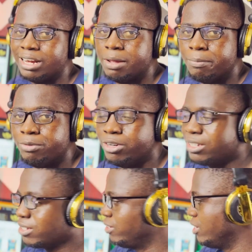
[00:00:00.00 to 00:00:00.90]

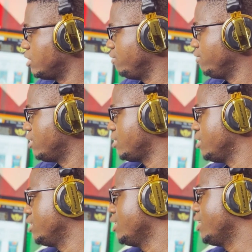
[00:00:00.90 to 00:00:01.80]
embrace
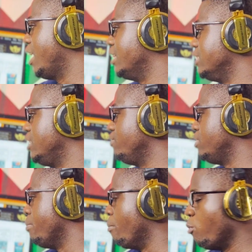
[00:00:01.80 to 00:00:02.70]
creativity and give
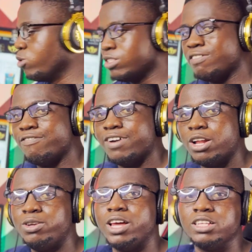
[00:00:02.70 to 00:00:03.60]
the most
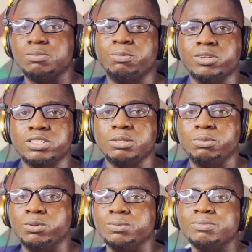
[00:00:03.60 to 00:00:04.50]
value as
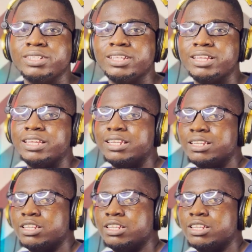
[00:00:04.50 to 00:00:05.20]
possible in